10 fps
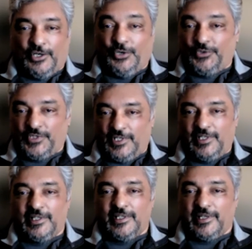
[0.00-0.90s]
who was
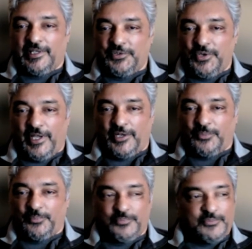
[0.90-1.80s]
Indian, and who had
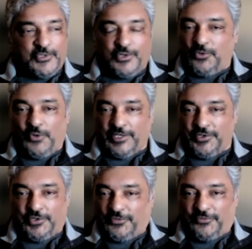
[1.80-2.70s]
a, you know, a
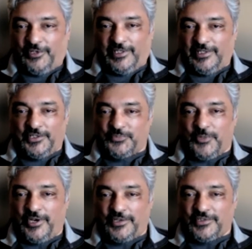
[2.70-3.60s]
white girlfriend that his
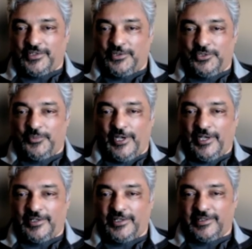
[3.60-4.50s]
parents didn't know about.